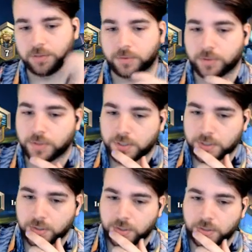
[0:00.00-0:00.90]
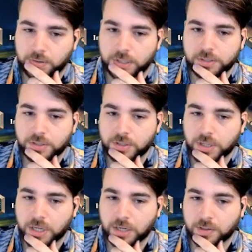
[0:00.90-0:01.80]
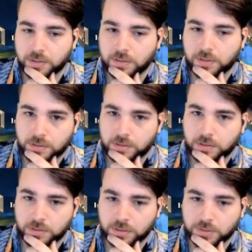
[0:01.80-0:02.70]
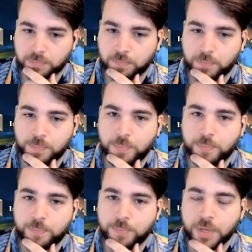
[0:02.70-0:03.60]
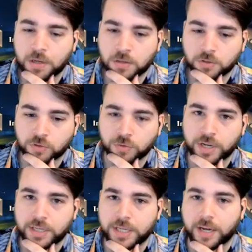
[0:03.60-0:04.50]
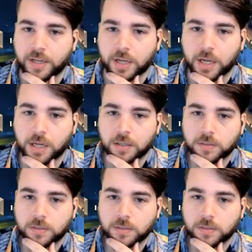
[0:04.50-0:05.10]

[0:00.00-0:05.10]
Runes, so let's just get this big old Dread Daddy out.